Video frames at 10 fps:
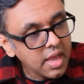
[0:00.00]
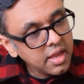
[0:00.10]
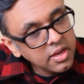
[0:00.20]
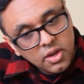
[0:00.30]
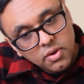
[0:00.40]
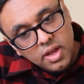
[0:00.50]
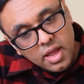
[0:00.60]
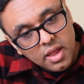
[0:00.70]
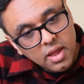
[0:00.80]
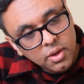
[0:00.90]
Yeah,
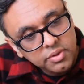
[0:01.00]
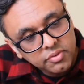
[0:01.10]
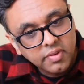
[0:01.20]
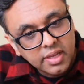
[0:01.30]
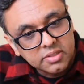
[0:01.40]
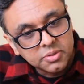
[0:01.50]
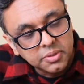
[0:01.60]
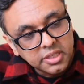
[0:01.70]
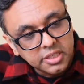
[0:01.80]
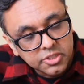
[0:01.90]
I always find this
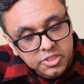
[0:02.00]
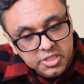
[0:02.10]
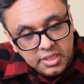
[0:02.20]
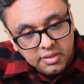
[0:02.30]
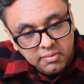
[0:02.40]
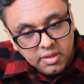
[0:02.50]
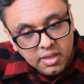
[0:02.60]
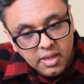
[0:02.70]
really interesting,